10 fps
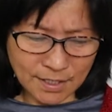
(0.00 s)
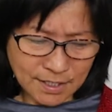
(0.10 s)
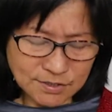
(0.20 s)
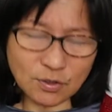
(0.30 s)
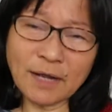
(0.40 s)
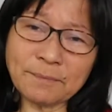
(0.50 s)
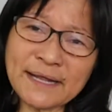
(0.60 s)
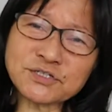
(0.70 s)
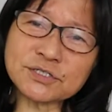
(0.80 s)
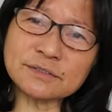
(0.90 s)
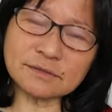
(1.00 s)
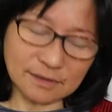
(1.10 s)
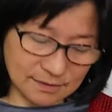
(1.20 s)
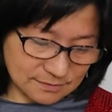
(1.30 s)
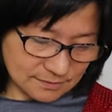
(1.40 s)
So I mentioned
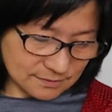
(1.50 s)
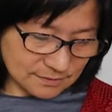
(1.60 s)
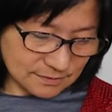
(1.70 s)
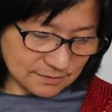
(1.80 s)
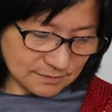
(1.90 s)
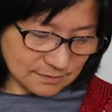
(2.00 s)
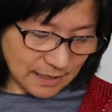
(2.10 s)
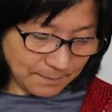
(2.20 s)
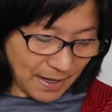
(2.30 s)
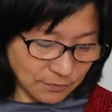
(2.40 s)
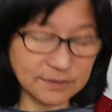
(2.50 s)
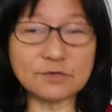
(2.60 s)
about